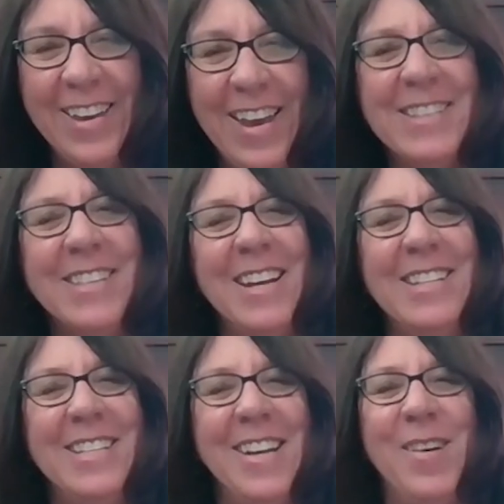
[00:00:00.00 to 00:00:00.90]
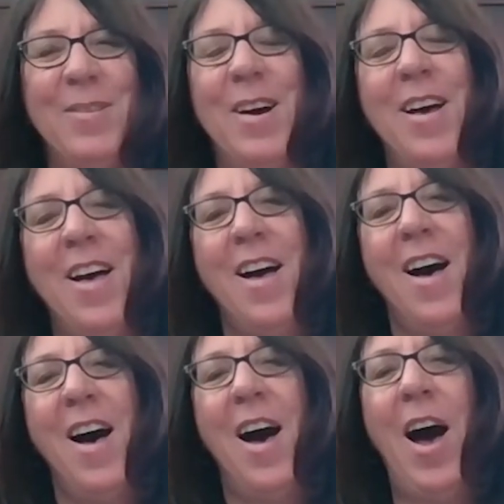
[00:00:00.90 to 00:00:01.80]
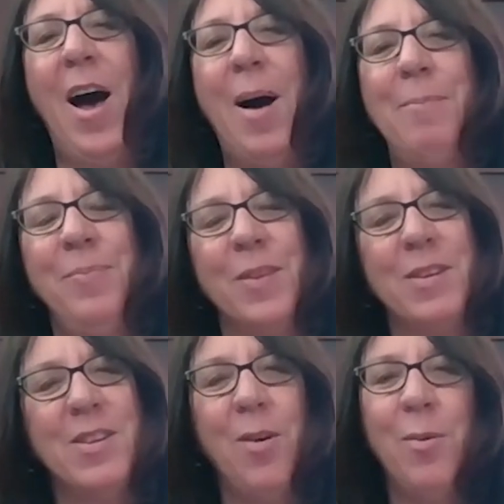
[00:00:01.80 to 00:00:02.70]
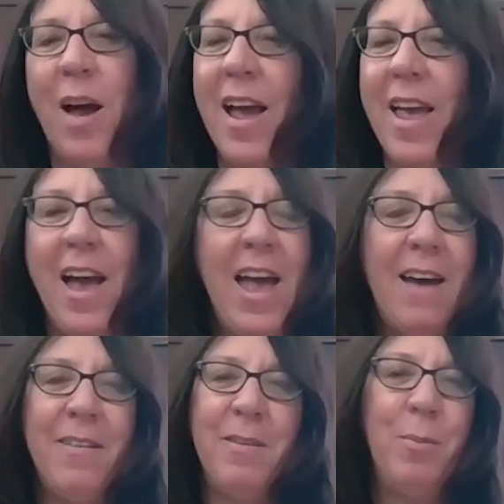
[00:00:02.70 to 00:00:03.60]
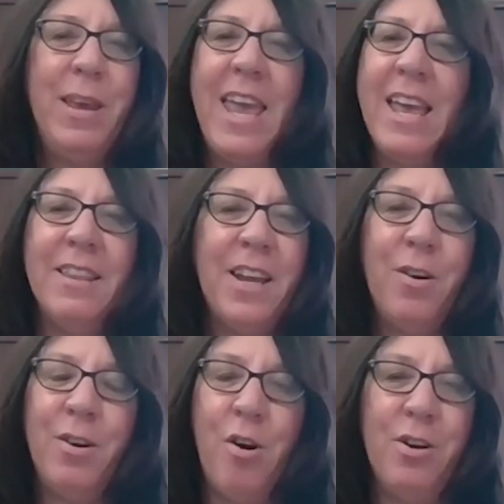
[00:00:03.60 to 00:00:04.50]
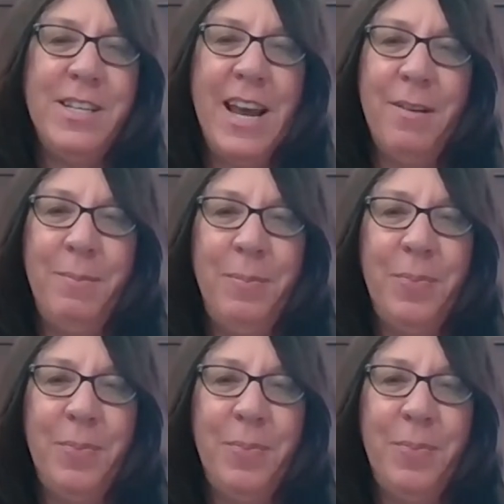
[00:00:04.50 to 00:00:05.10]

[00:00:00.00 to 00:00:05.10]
Yes, I do. So I have we can't let our guard down.